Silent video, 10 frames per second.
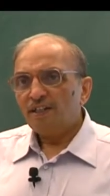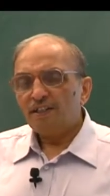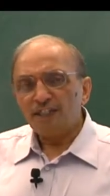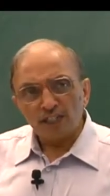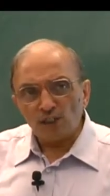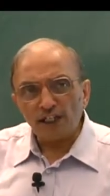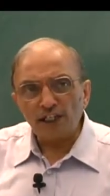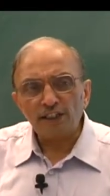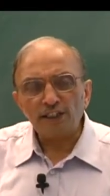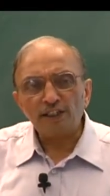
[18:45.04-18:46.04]
this is not
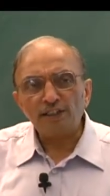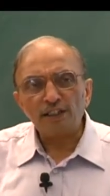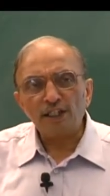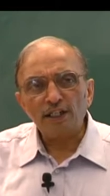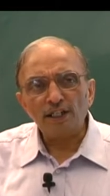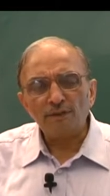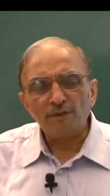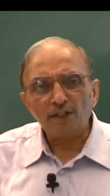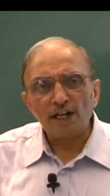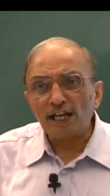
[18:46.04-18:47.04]
a, a
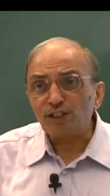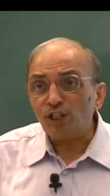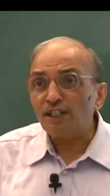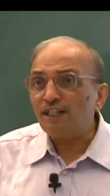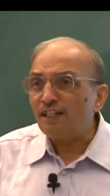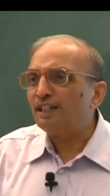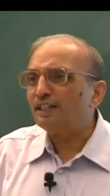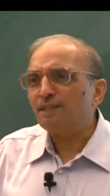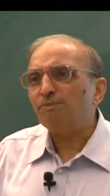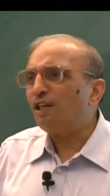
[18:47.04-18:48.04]
class on
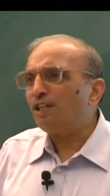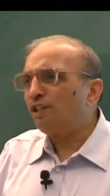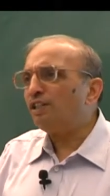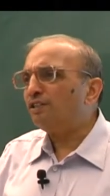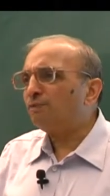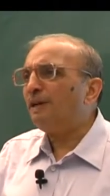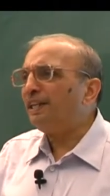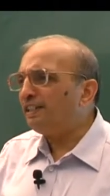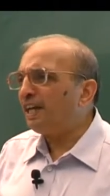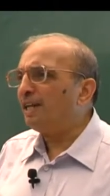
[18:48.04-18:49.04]
leadership so i'll not
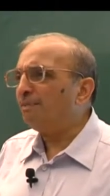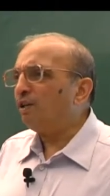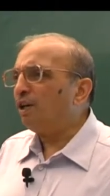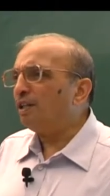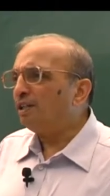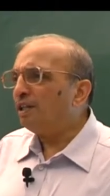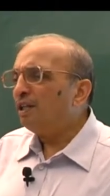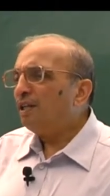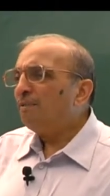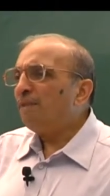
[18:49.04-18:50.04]
spend time on
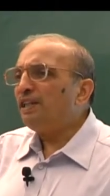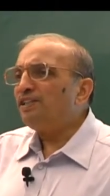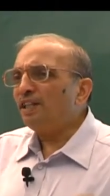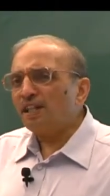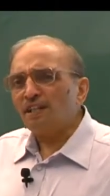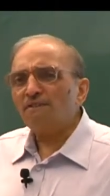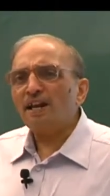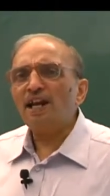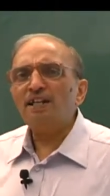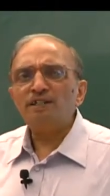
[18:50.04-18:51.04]
mentioning
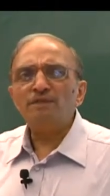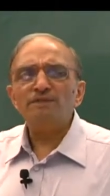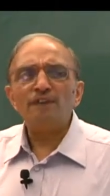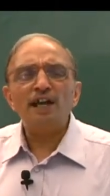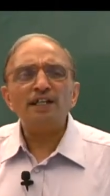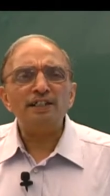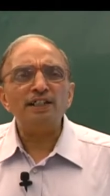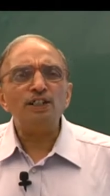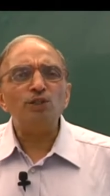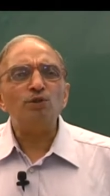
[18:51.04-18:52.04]
variety of
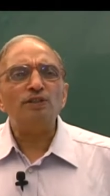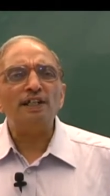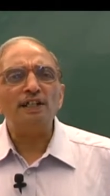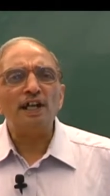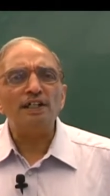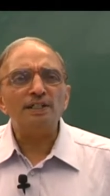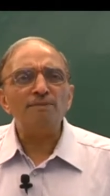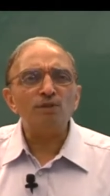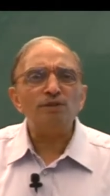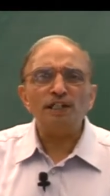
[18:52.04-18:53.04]
attitudes and
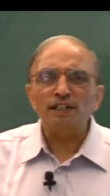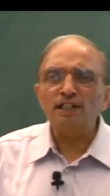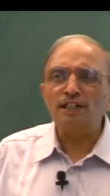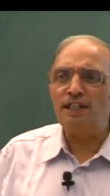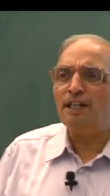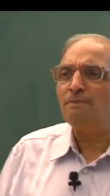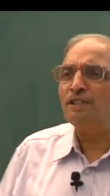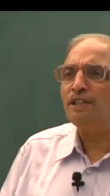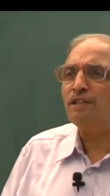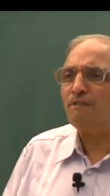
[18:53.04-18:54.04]
attributes that a leader
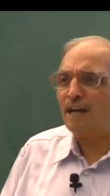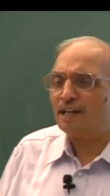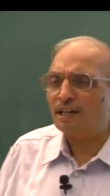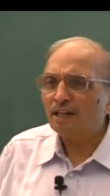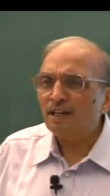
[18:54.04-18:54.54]
must acquire